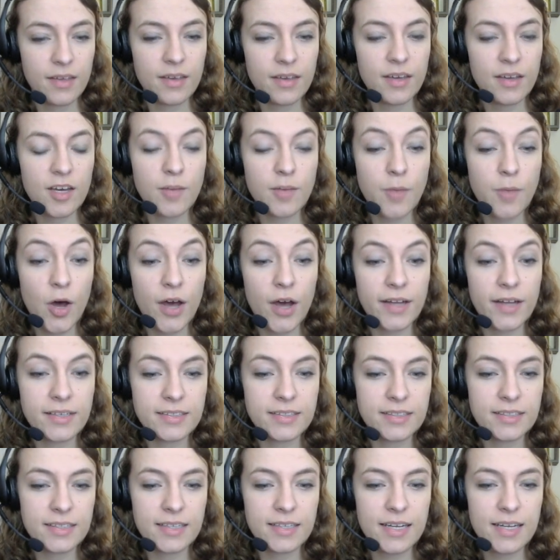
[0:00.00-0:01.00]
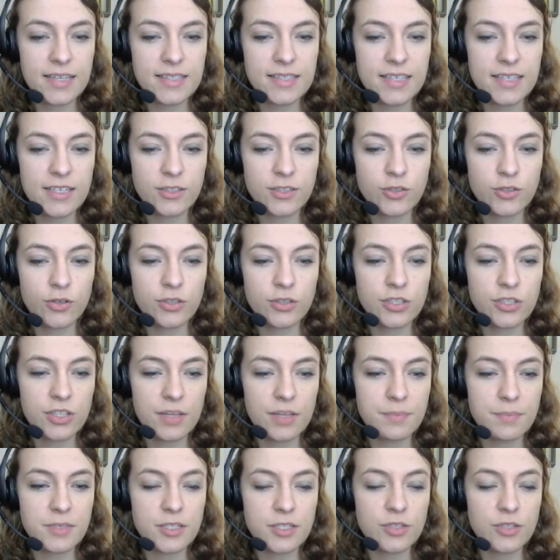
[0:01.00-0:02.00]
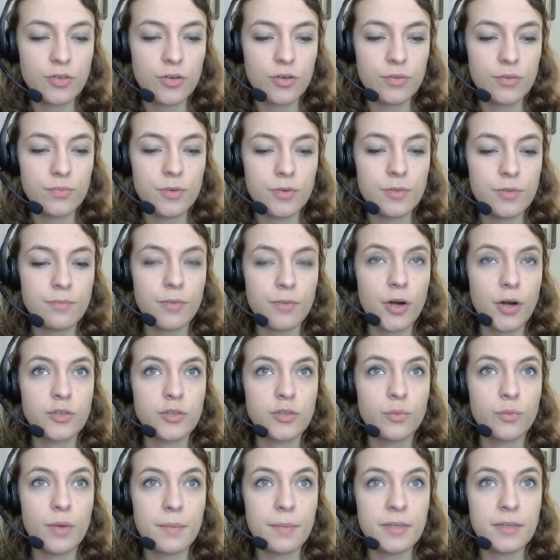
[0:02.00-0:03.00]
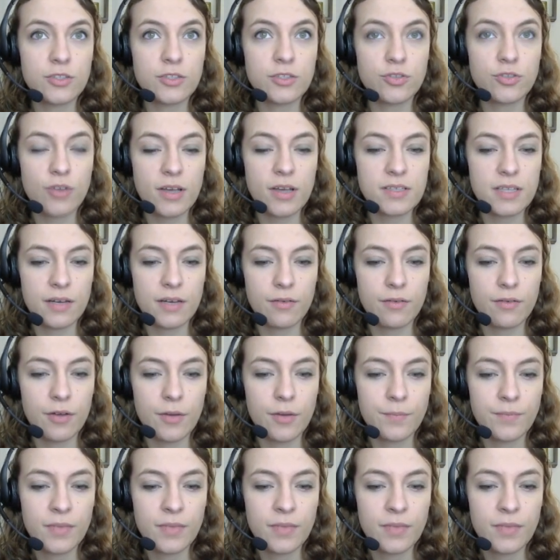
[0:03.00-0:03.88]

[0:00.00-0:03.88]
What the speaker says: "Come on." Nancy and George slipped into a room marked Women's Dressing Room.